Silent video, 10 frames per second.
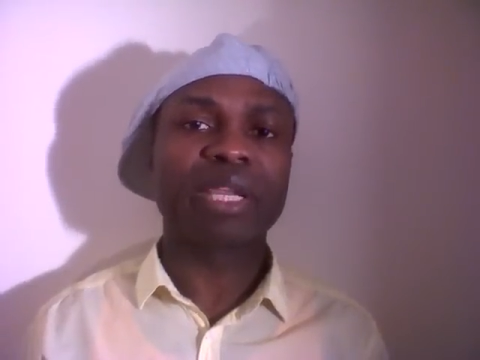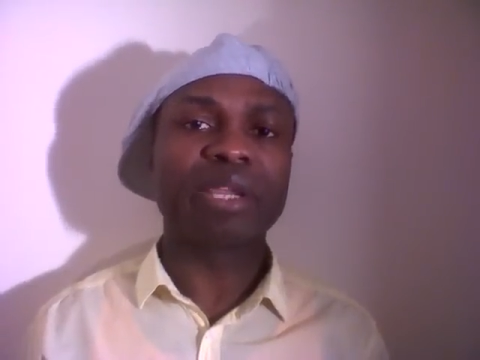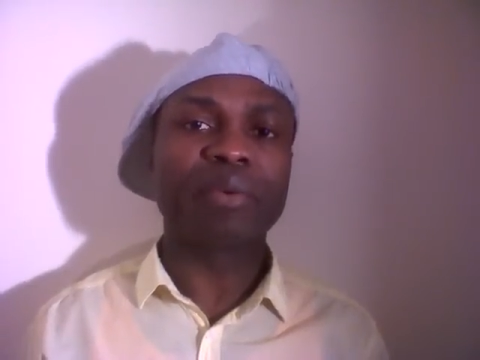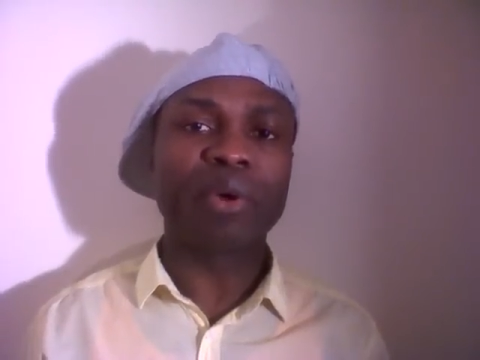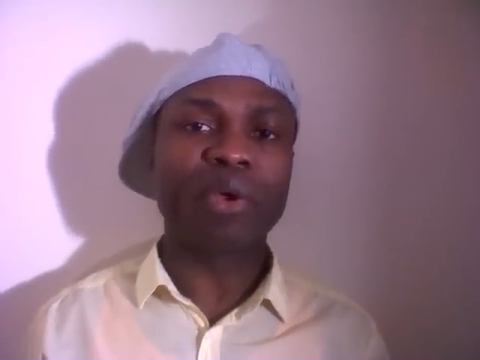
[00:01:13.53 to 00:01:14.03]

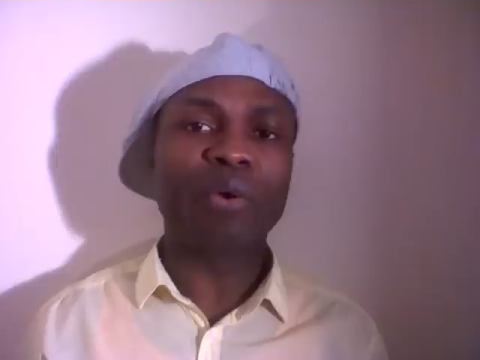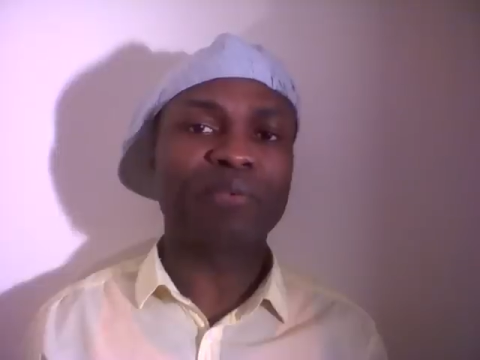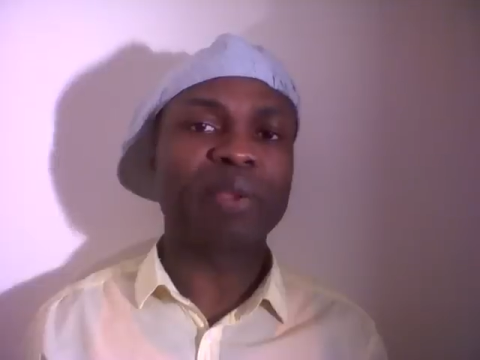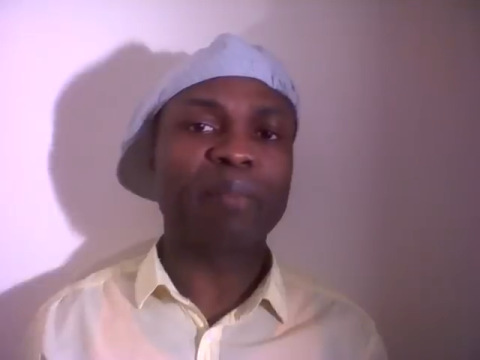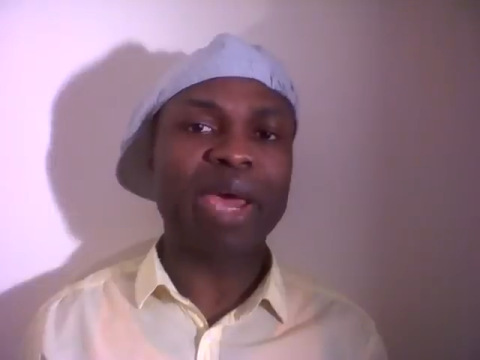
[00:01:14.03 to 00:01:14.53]
The role
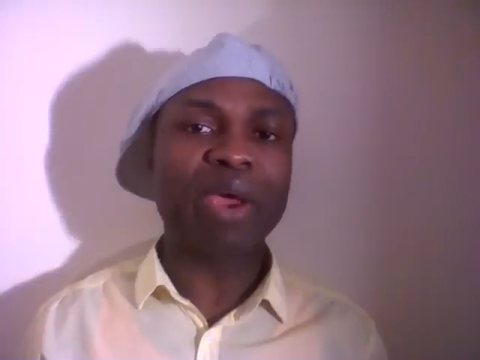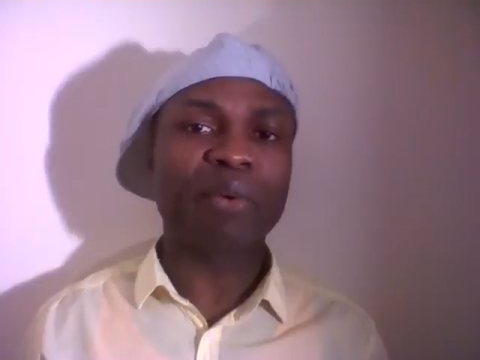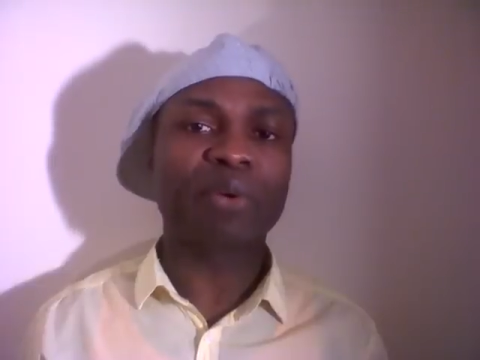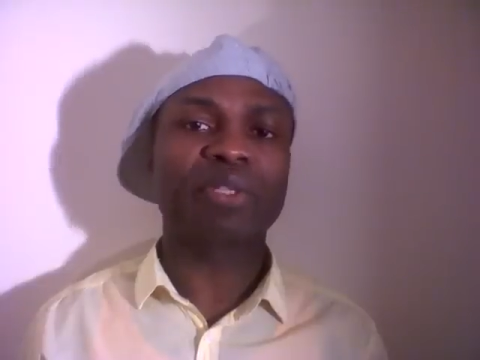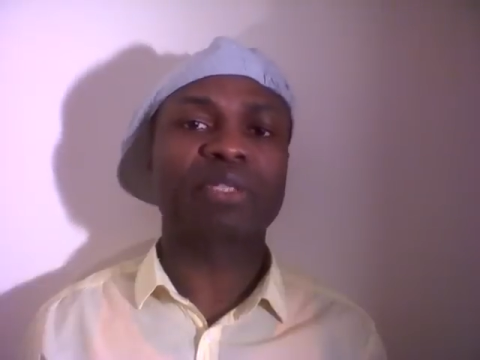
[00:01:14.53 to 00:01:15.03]
of the
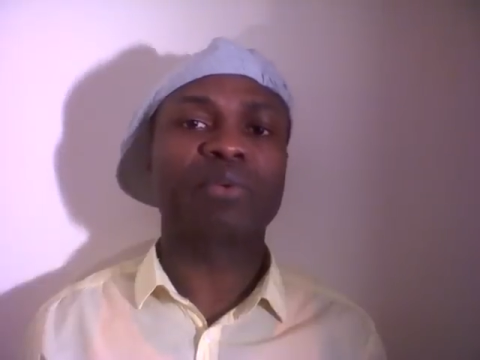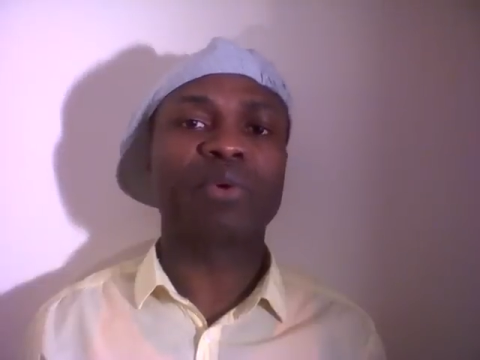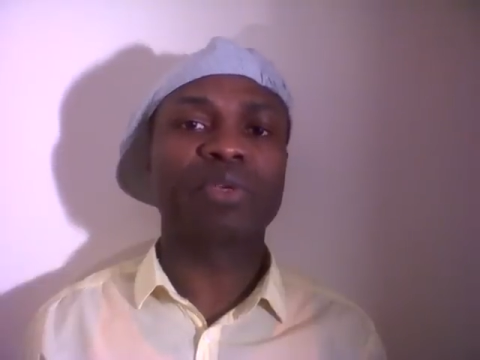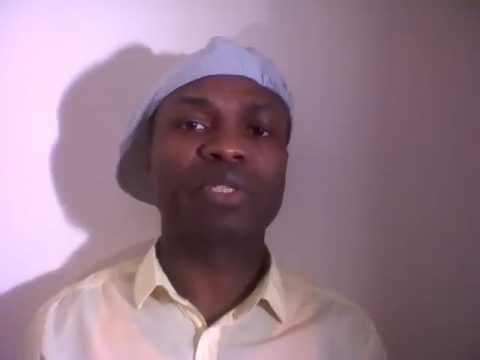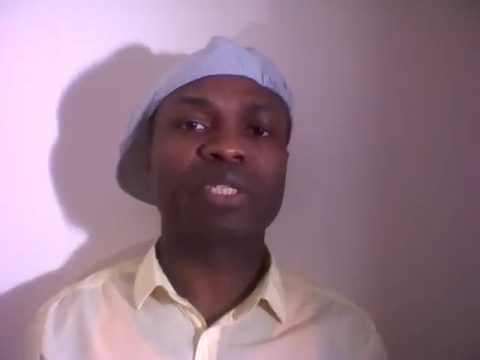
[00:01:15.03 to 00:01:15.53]
parrot
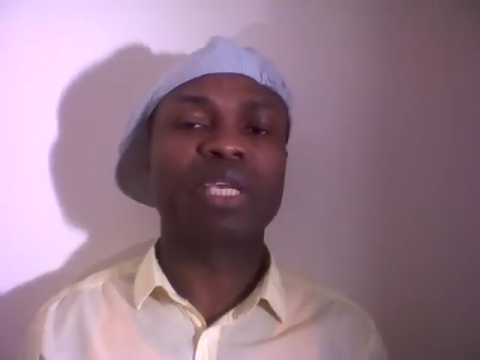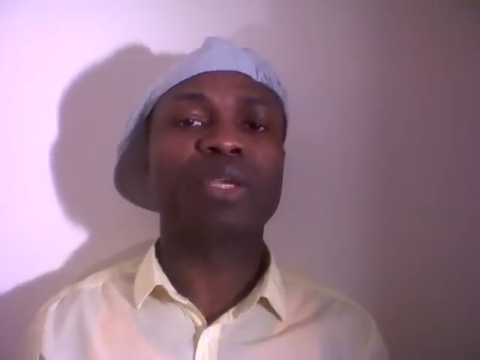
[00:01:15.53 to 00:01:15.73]
was